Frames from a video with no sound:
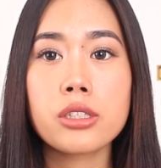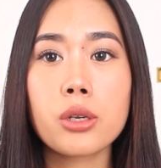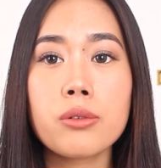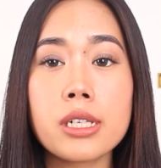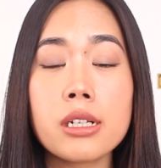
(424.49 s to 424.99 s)

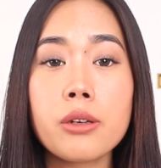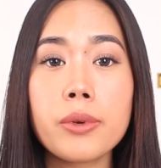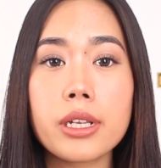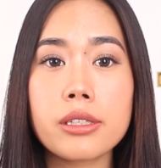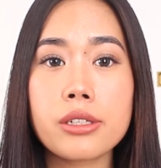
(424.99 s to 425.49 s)
So dealing
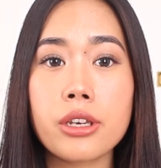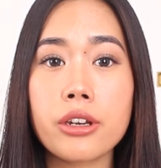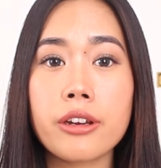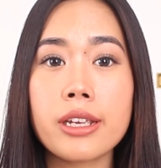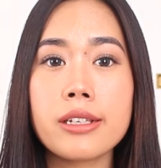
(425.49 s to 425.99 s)
with
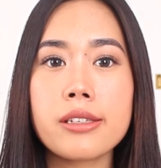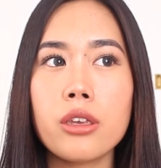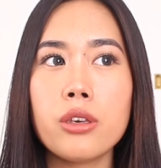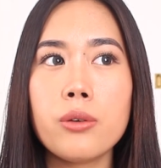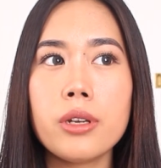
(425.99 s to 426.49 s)
insecurities,
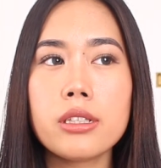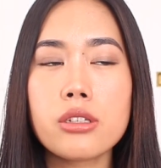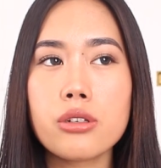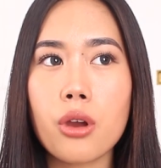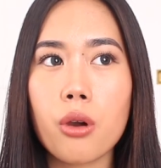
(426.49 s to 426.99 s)
you need
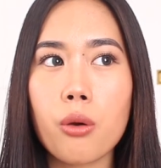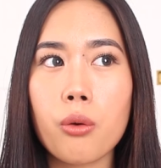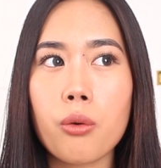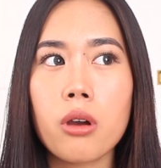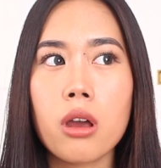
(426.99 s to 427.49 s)
to
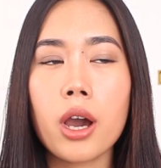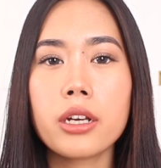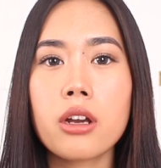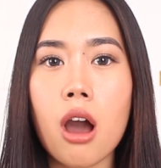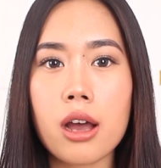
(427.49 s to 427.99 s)
know
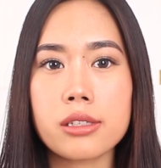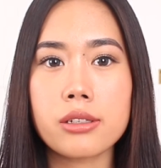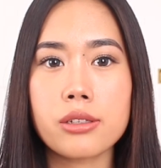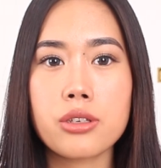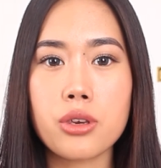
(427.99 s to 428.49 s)
what
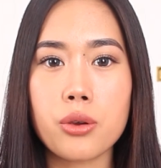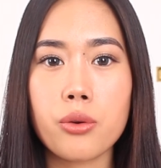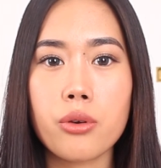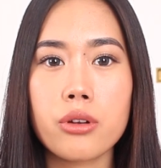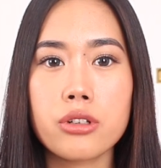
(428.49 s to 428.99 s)
causes
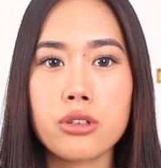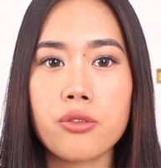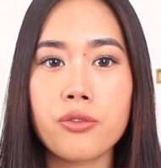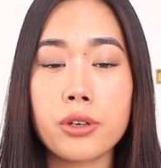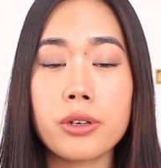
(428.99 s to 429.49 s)
you to
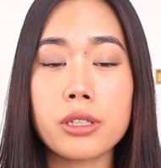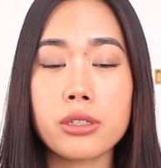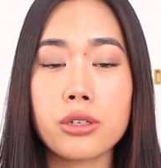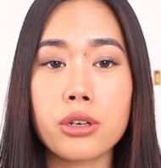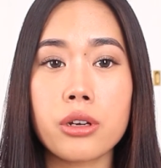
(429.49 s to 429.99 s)
feel
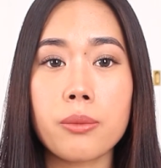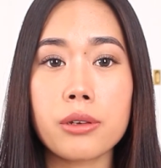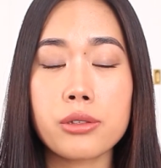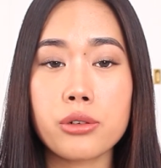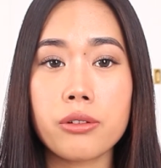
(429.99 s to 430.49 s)
insecure
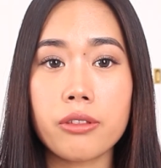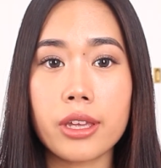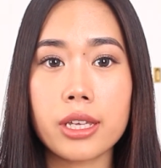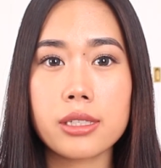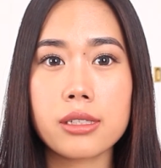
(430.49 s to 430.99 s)
about certain
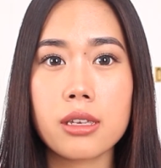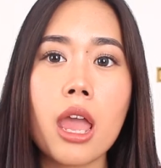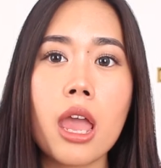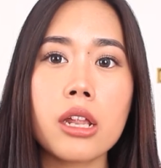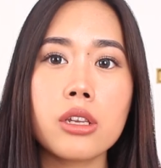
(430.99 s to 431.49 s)
things,
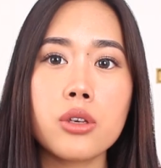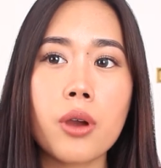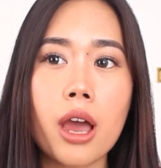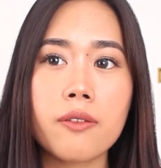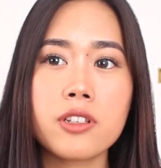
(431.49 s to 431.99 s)
and you
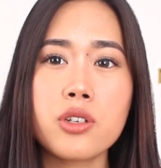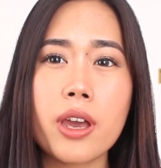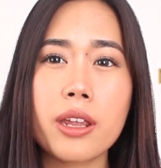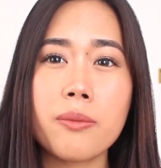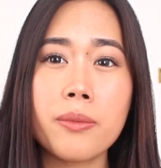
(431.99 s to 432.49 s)
have
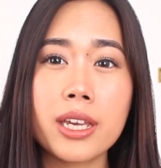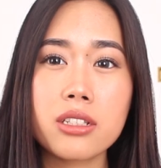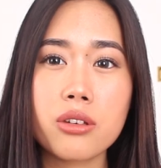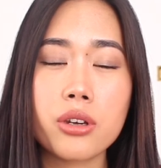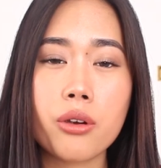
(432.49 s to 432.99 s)
to
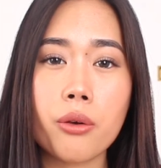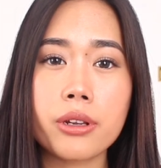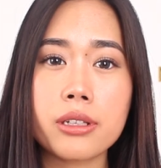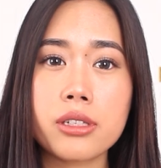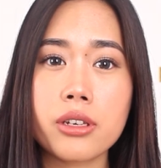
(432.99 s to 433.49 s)
admit to your
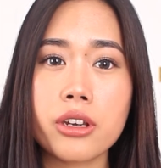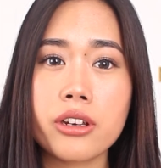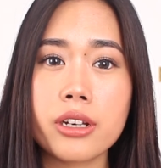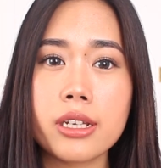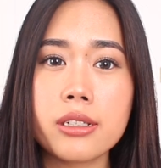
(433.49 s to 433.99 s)
own
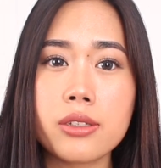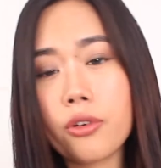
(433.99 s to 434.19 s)
insecurities.